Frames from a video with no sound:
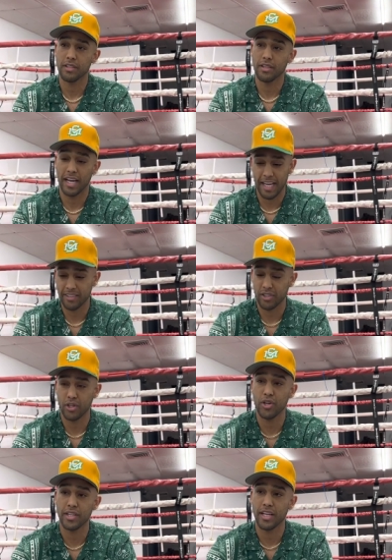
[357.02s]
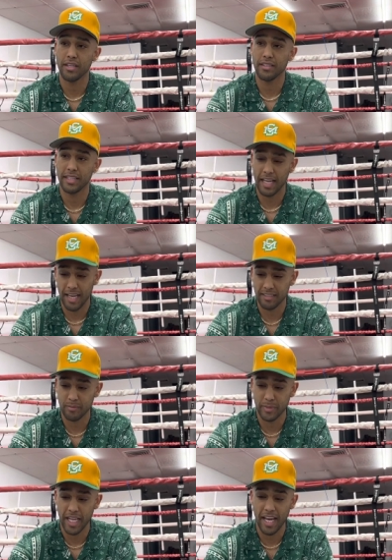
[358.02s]
I had to learn that.
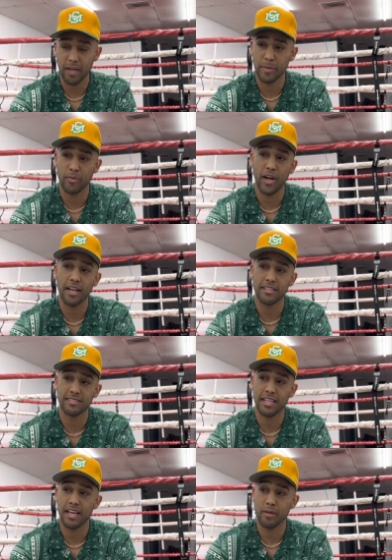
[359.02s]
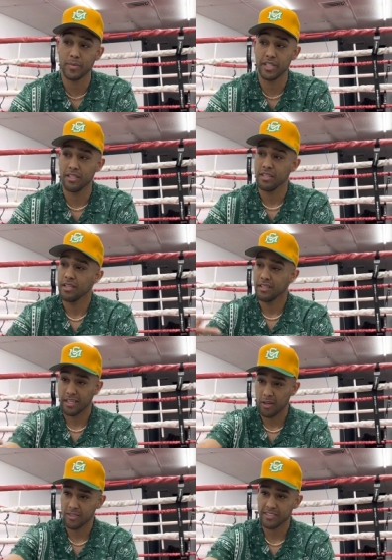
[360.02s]
That had to be practiced. That had to be, like
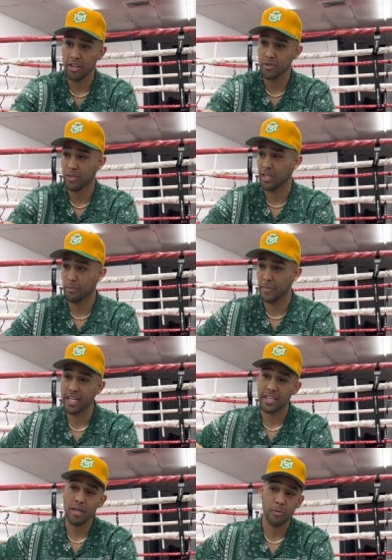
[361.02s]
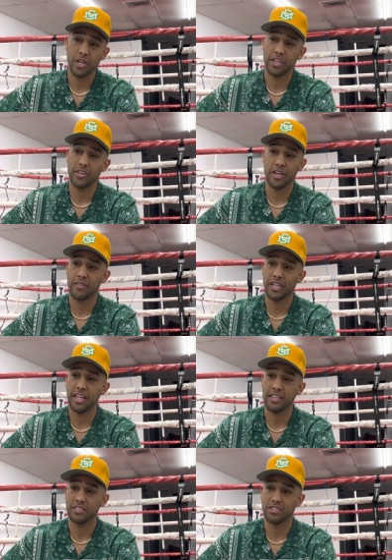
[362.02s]
I was telling you, like, me and him are in here every day in the